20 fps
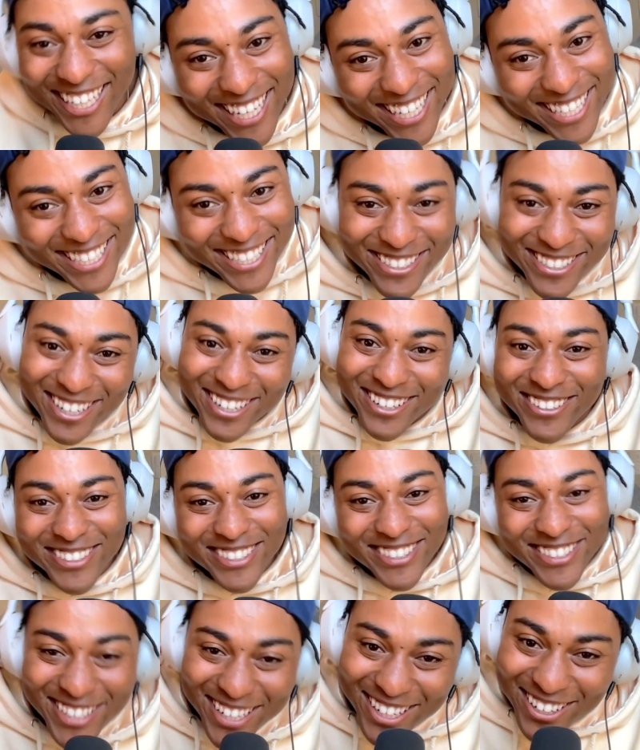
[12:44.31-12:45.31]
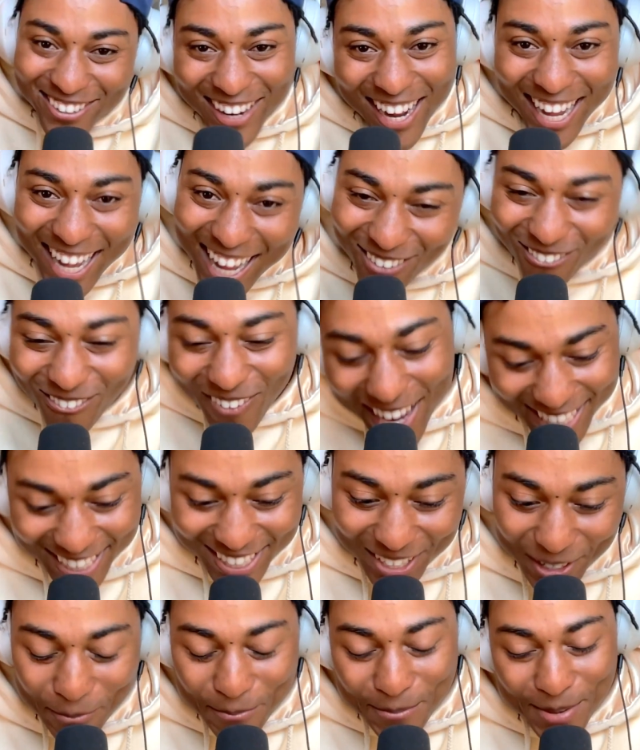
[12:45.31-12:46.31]
yeah, I gotta wait a
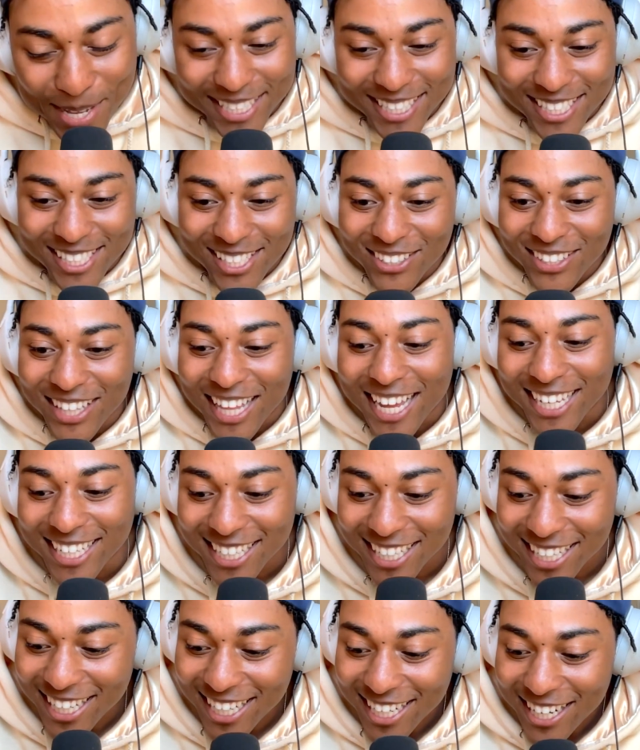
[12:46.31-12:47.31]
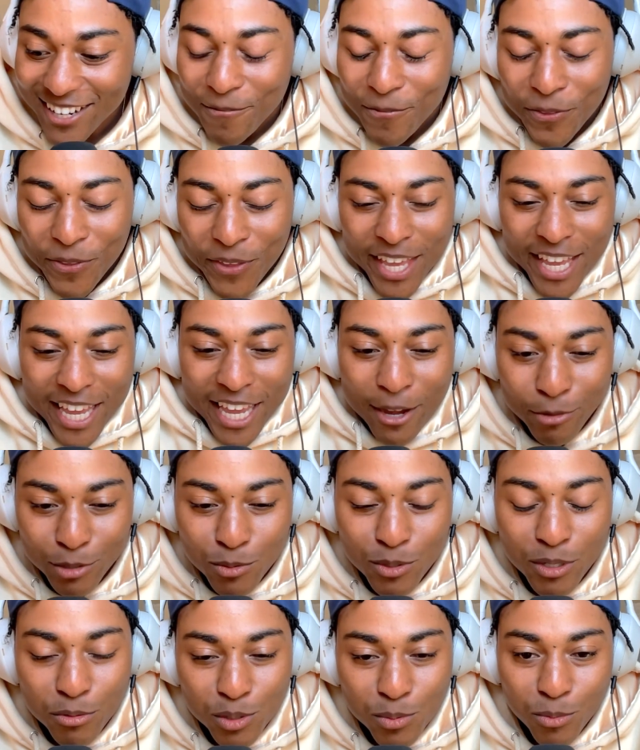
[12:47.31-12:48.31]
little bit. So, like, it
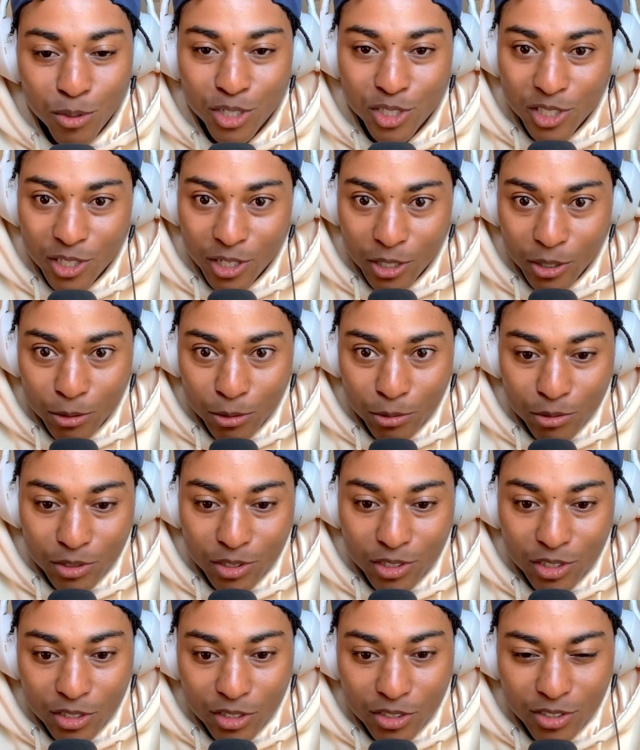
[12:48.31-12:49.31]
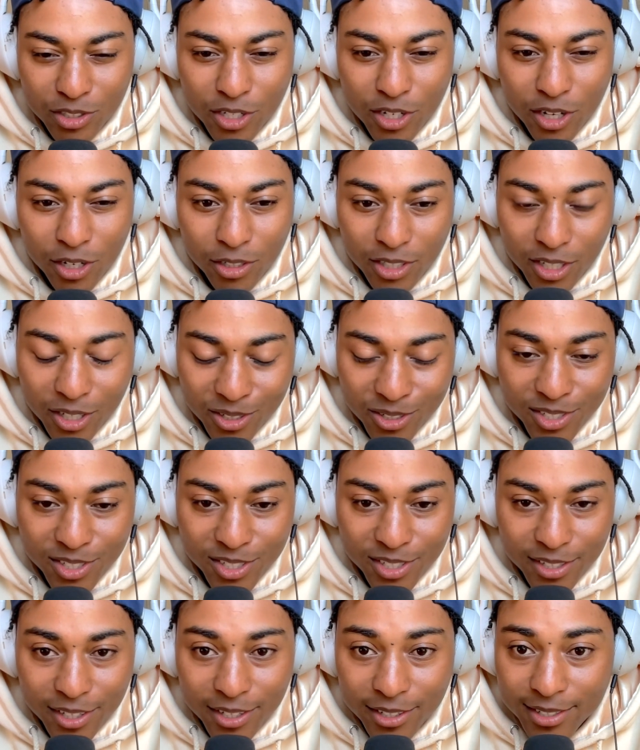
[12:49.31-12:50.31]
was more so,
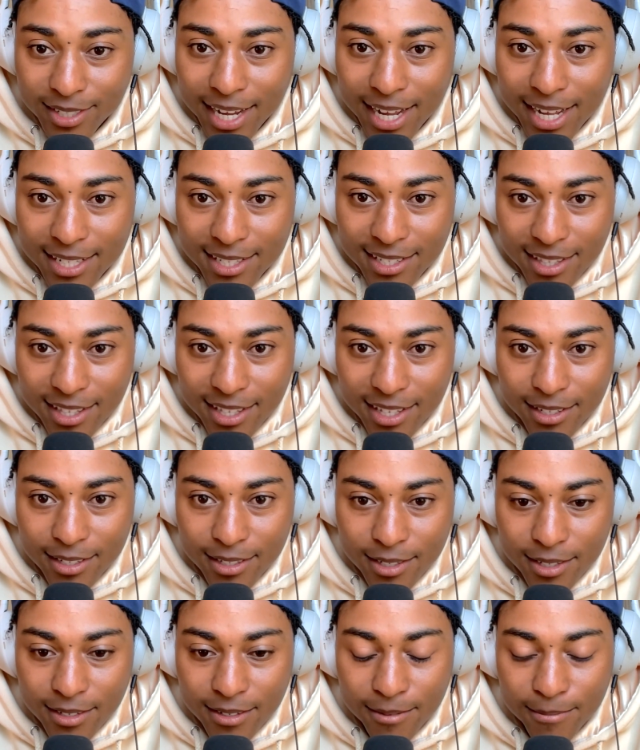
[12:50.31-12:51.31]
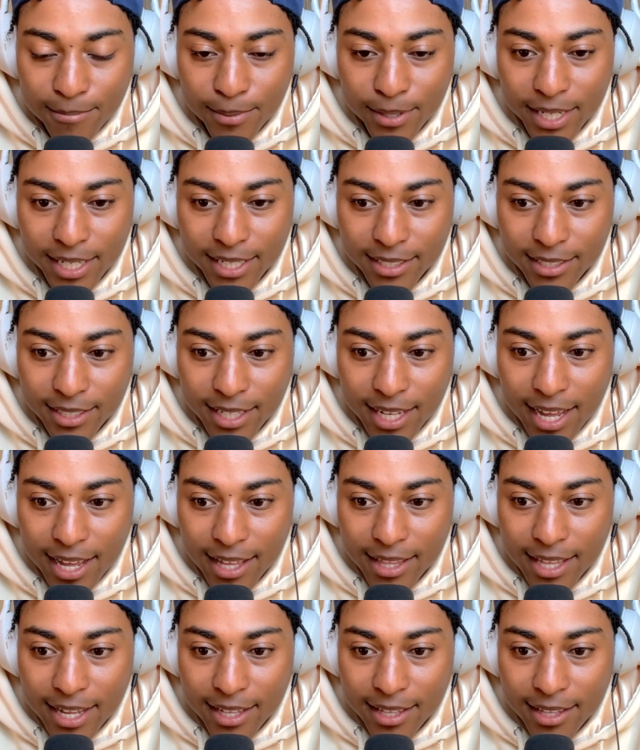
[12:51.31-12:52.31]
those kinds of things. But yeah,
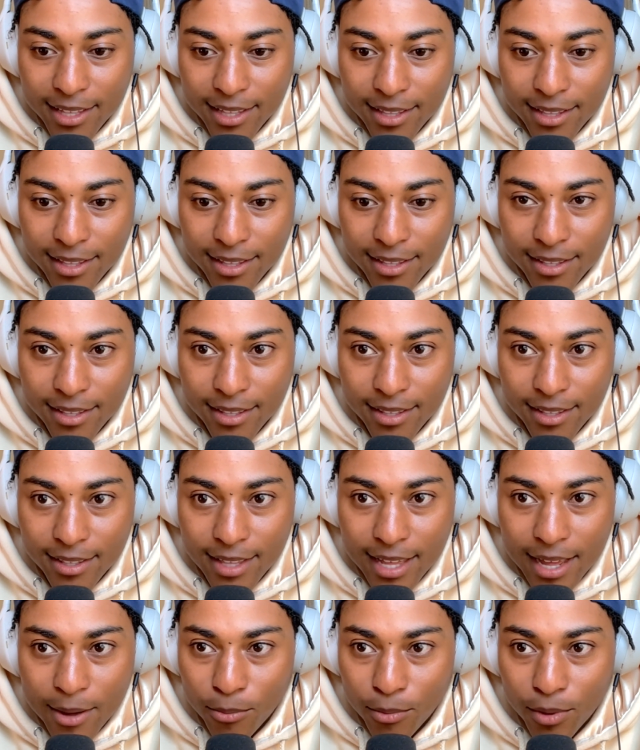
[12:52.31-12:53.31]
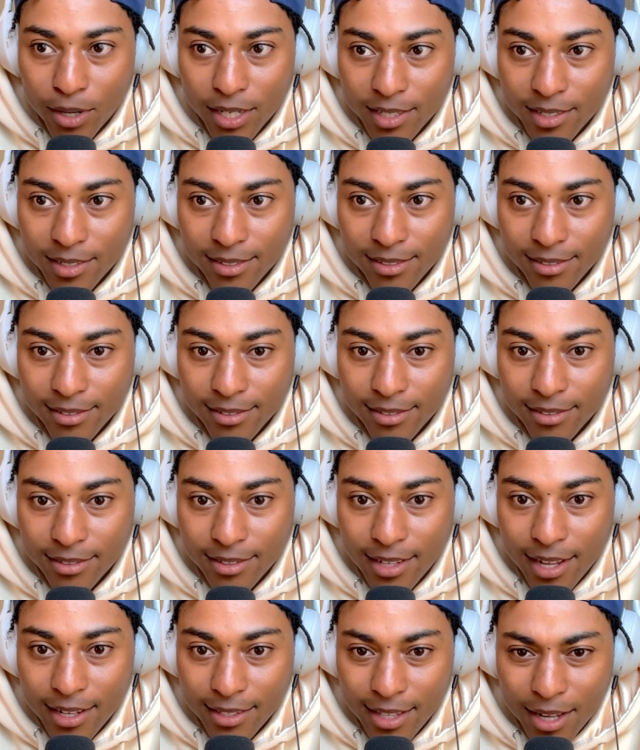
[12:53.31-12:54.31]
that was
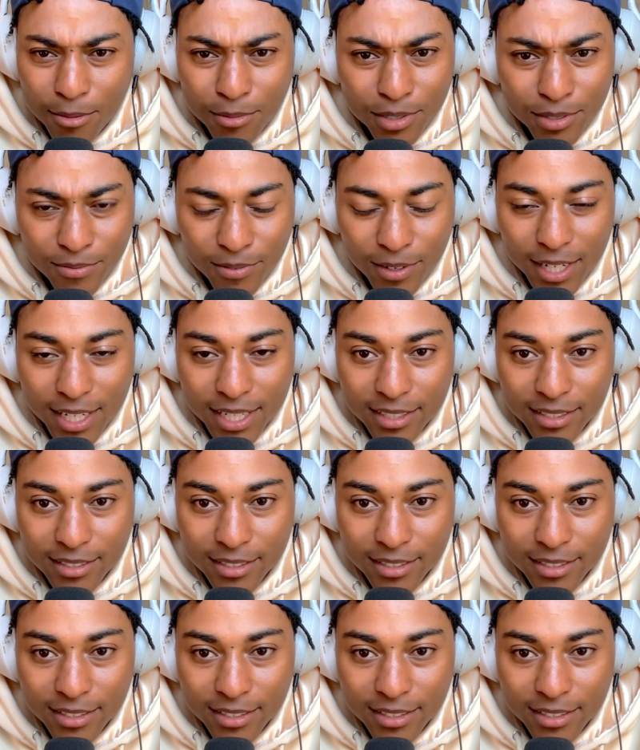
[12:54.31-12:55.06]
fun.